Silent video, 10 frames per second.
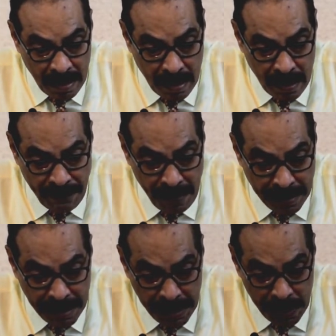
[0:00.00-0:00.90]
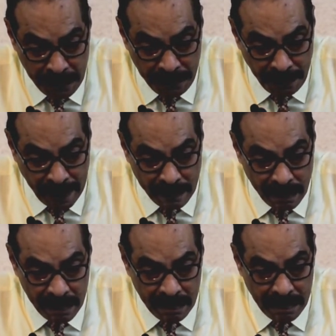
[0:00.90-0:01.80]
Reflecting your
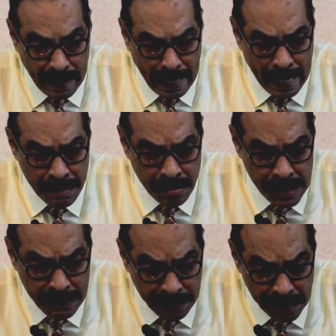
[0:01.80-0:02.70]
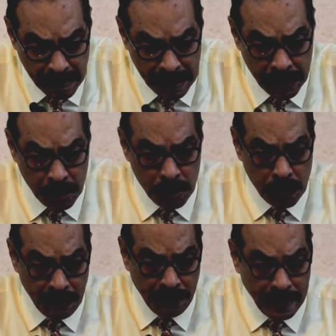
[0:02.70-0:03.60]
faith and reaffirming
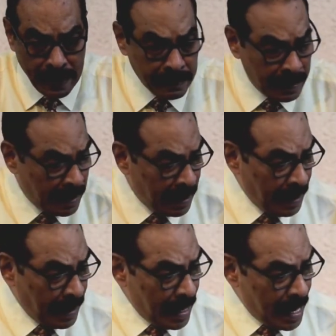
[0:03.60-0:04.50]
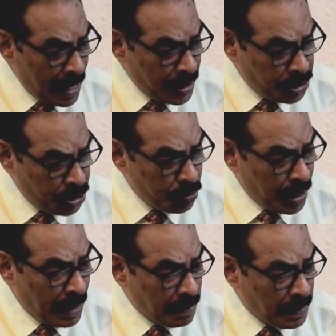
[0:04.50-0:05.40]
your faith as you
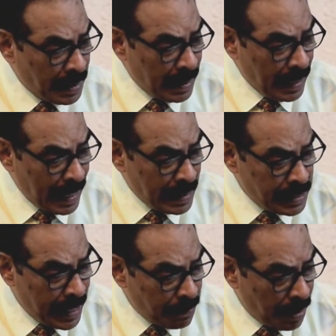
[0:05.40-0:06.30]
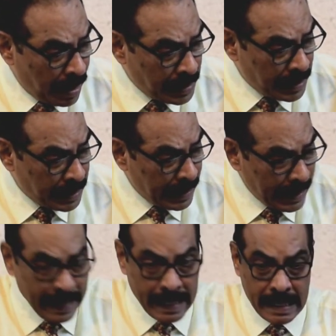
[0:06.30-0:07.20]
come and take part
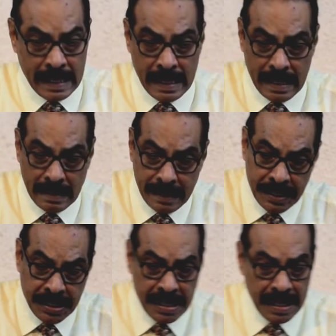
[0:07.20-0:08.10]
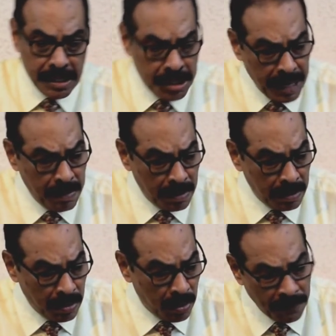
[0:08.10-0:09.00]
in this
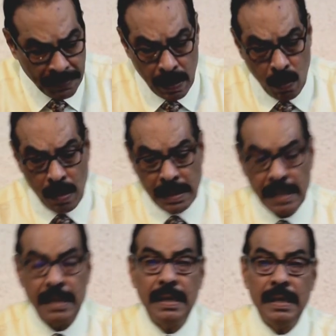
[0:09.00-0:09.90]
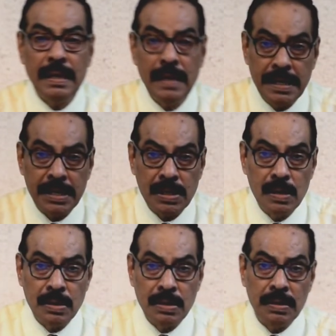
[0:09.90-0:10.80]
table of the Lord. Let us
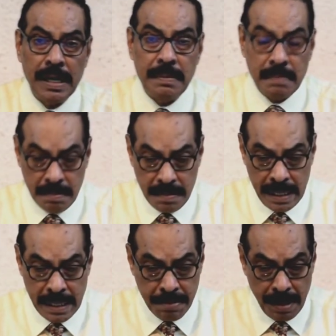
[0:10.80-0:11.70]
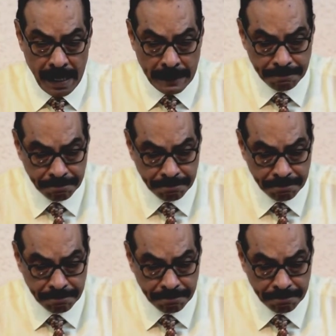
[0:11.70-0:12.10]
look to Him in prayer.